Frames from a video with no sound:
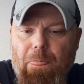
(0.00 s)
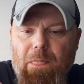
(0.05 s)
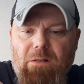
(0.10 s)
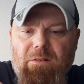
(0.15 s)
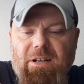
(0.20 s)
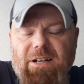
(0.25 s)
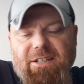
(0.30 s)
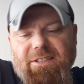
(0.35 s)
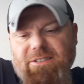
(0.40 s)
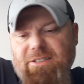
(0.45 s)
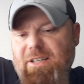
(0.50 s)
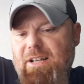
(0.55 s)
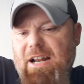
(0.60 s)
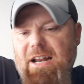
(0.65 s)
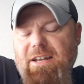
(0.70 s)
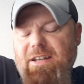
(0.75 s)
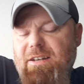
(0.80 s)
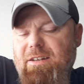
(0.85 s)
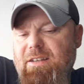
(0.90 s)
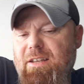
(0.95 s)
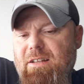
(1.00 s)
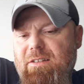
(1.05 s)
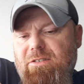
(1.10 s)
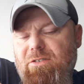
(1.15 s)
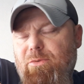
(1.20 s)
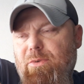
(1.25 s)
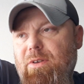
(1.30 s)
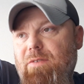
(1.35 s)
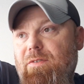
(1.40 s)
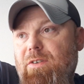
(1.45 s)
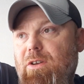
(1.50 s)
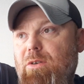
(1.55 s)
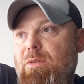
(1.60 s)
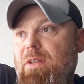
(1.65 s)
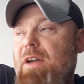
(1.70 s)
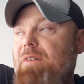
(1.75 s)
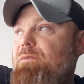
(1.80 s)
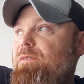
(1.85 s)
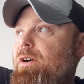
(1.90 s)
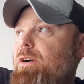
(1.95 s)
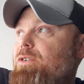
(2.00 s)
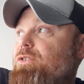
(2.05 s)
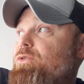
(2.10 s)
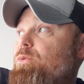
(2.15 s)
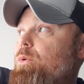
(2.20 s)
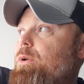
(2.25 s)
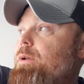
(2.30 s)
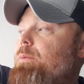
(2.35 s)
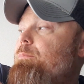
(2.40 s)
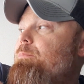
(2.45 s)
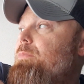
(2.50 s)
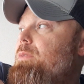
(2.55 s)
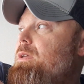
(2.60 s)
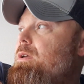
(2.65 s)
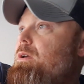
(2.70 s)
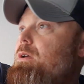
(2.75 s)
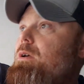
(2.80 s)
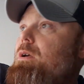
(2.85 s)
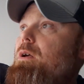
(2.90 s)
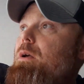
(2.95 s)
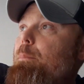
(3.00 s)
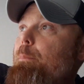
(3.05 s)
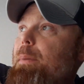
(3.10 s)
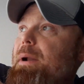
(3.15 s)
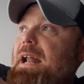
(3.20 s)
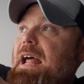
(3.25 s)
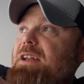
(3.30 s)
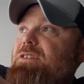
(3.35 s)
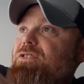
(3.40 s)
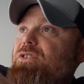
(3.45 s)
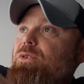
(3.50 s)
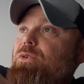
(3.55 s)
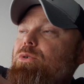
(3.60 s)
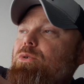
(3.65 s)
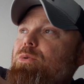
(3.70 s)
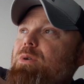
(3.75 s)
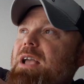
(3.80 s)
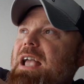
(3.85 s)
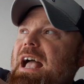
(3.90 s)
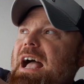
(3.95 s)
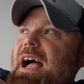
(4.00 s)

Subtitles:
Like I said, I didn't get to review that first one. But I don't